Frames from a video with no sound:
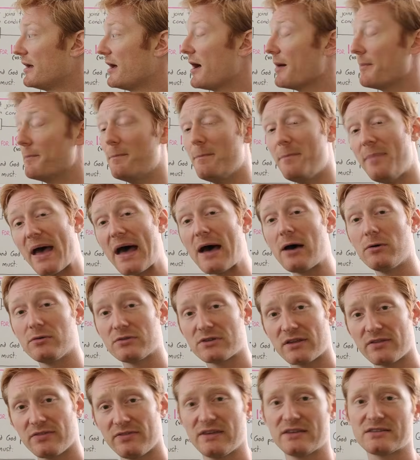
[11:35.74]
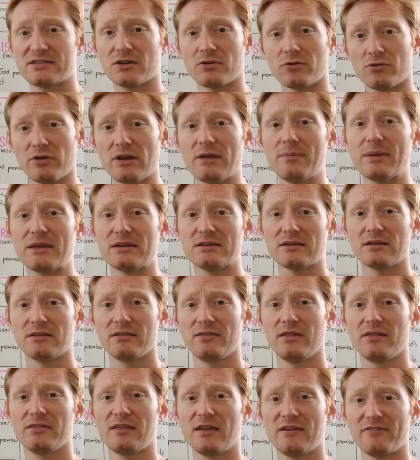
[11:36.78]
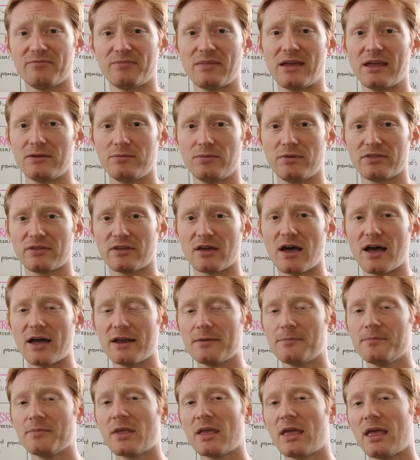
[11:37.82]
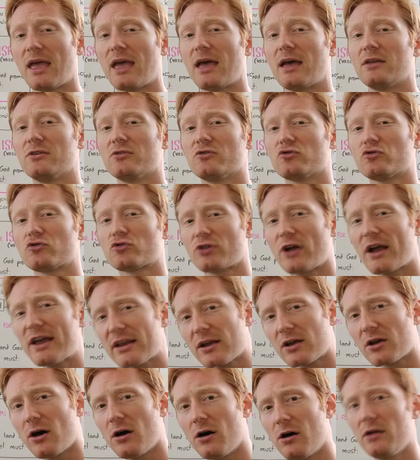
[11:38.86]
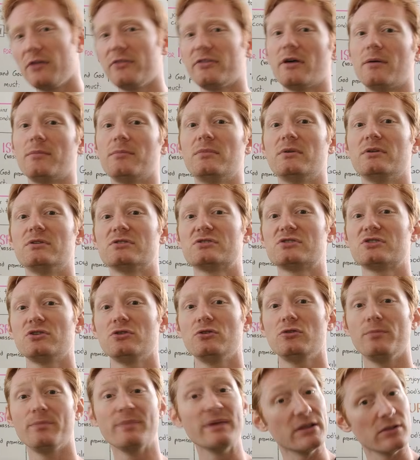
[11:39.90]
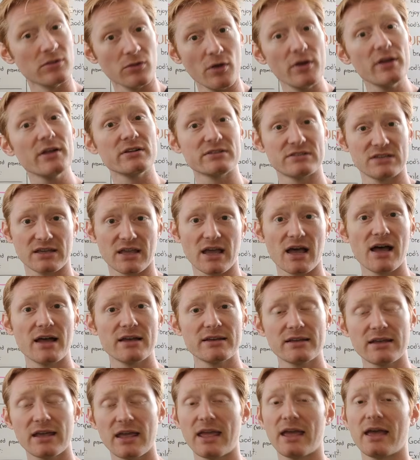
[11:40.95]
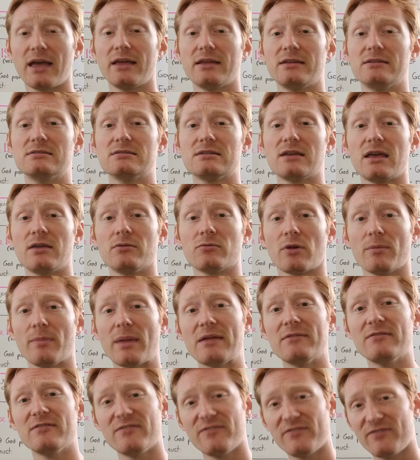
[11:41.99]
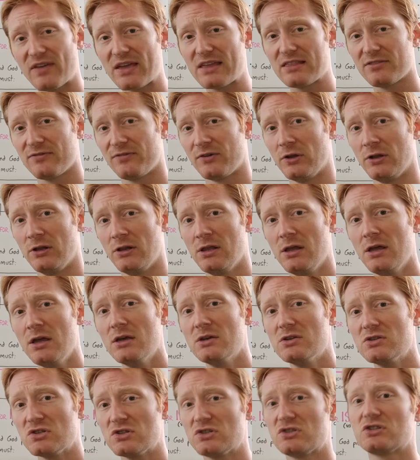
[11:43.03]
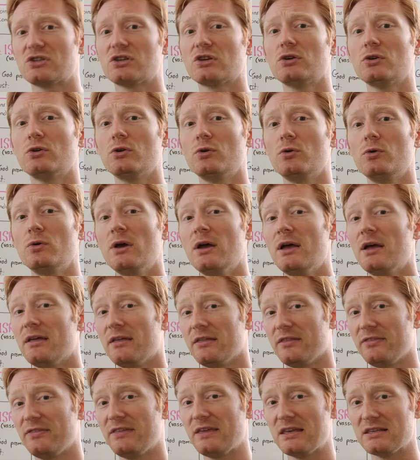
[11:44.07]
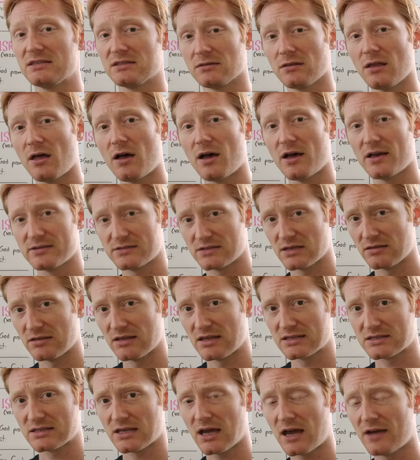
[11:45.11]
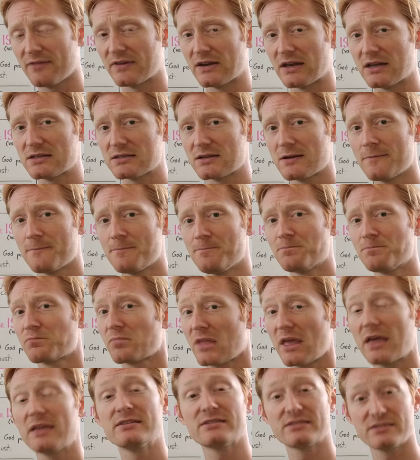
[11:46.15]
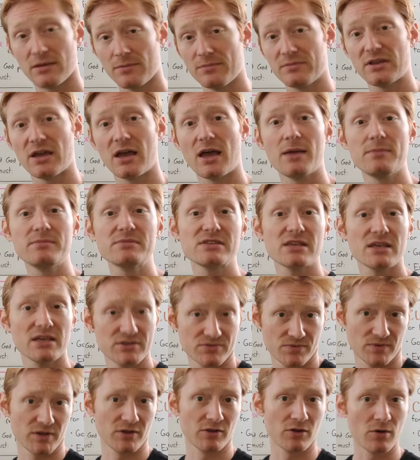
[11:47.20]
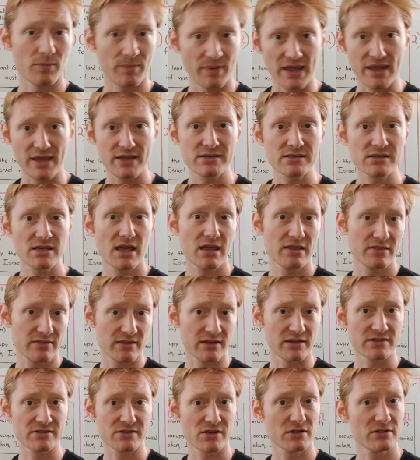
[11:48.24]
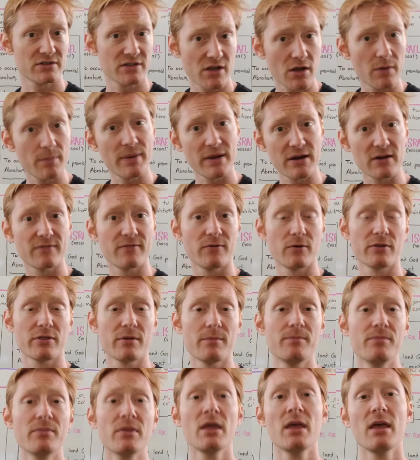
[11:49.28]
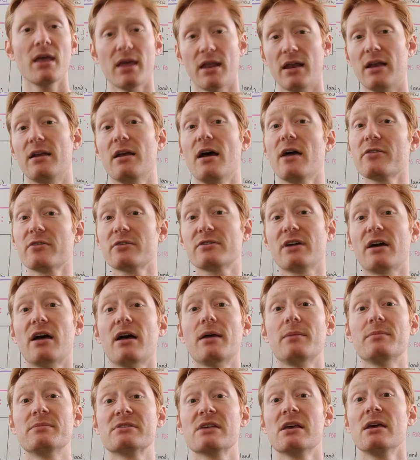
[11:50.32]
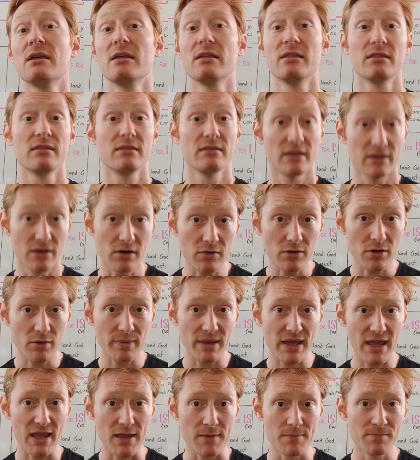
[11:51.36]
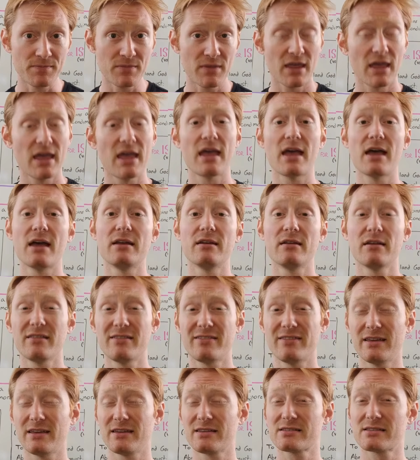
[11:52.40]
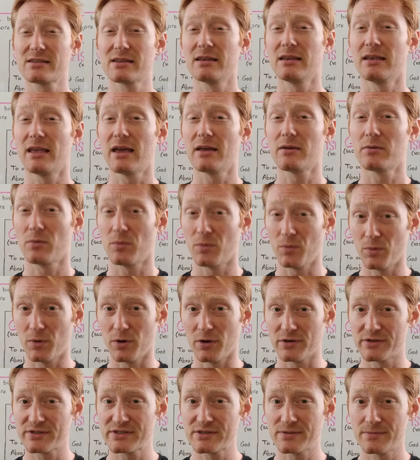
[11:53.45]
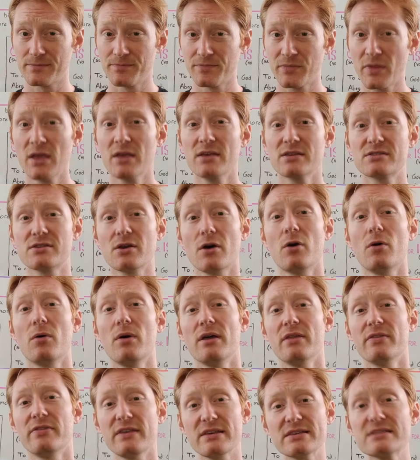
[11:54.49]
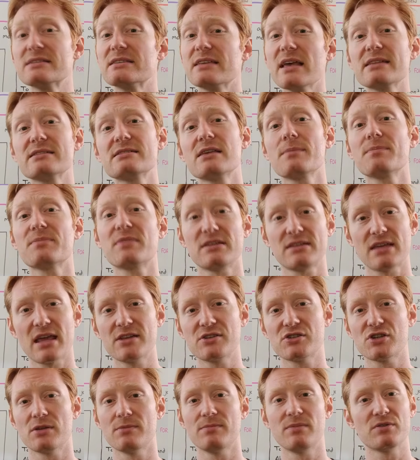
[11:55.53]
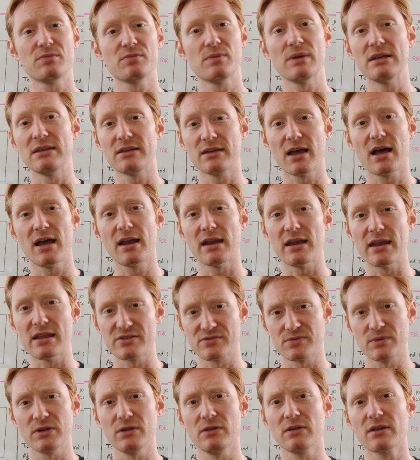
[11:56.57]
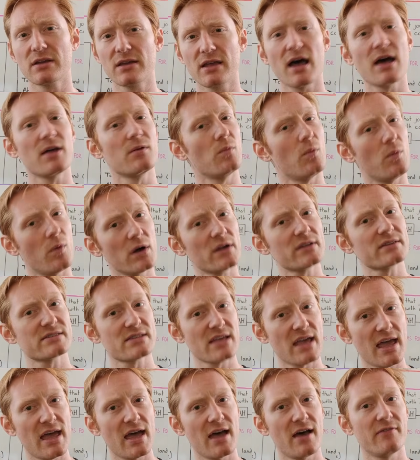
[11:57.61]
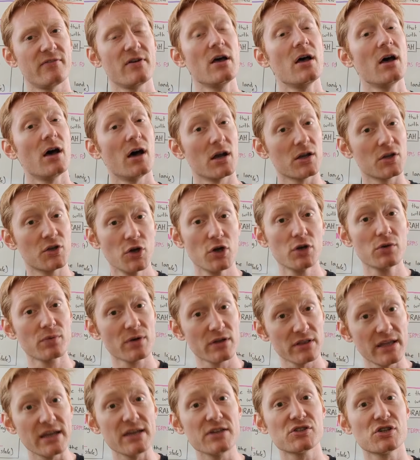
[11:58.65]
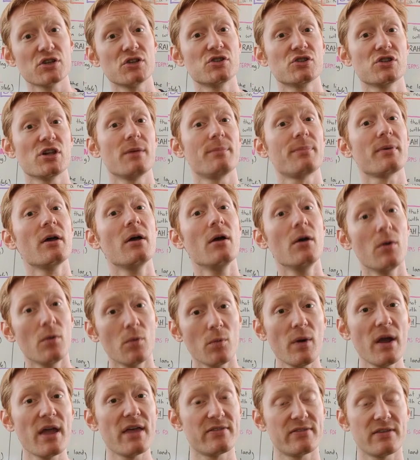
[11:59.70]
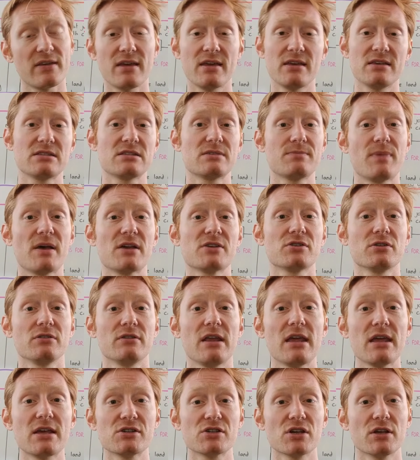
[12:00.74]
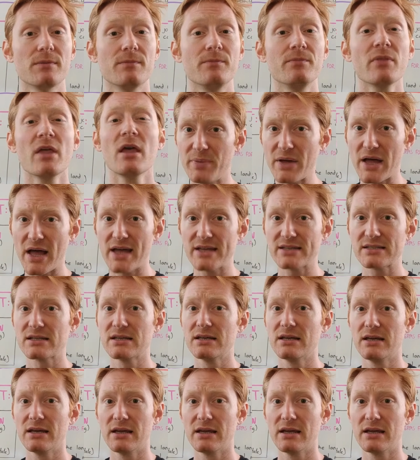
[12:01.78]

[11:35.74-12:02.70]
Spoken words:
about this agreement that they've made with God, and try to call them to be loyal to God and remain faithful to these laws and this covenant. And sometimes Israel obeys and things start to go better for them. And other times they don't obey and things get worse. So this sets up the tension between God and Israel. God wants to have a good relationship with his special nation, but